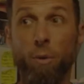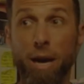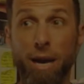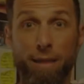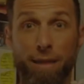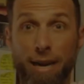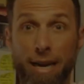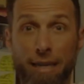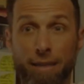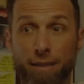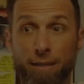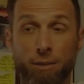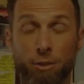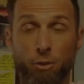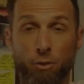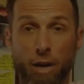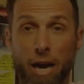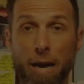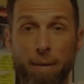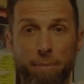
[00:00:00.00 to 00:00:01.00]
way that I could
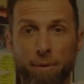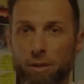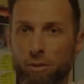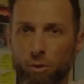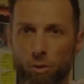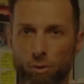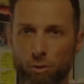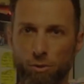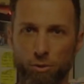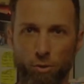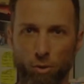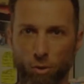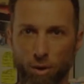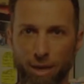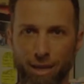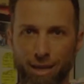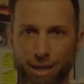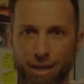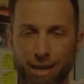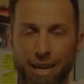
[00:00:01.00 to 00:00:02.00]
describe this whole
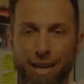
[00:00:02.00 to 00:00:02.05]
story than